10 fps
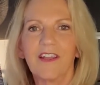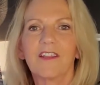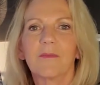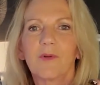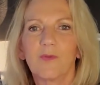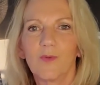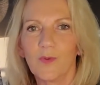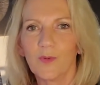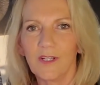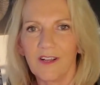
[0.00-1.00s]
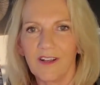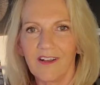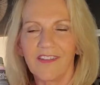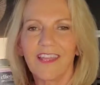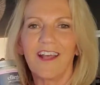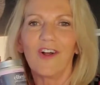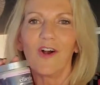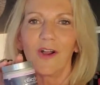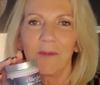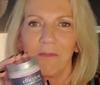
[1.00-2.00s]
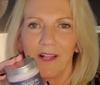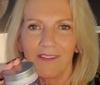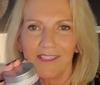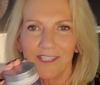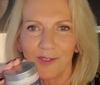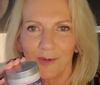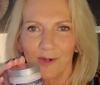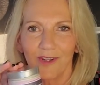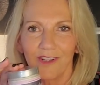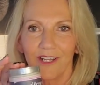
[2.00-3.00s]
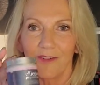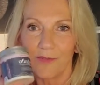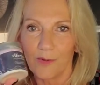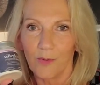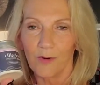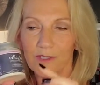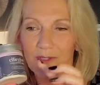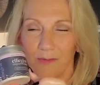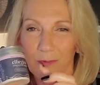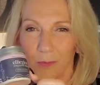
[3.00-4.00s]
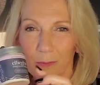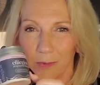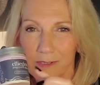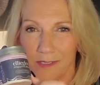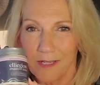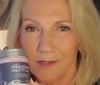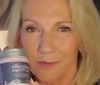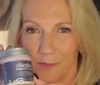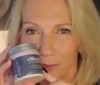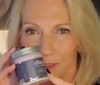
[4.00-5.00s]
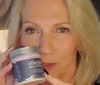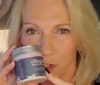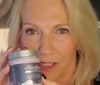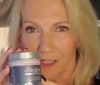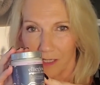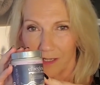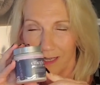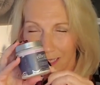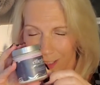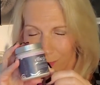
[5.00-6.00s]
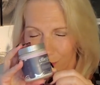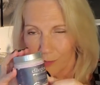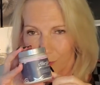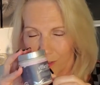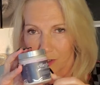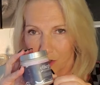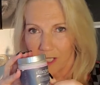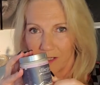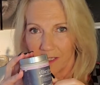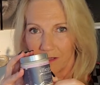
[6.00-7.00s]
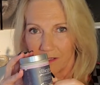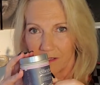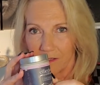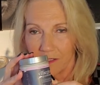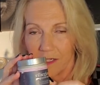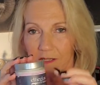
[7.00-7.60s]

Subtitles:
the marula, the Kalahari melon seed oil, and of course over 1% of royal jelly, liquid royal jelly in this.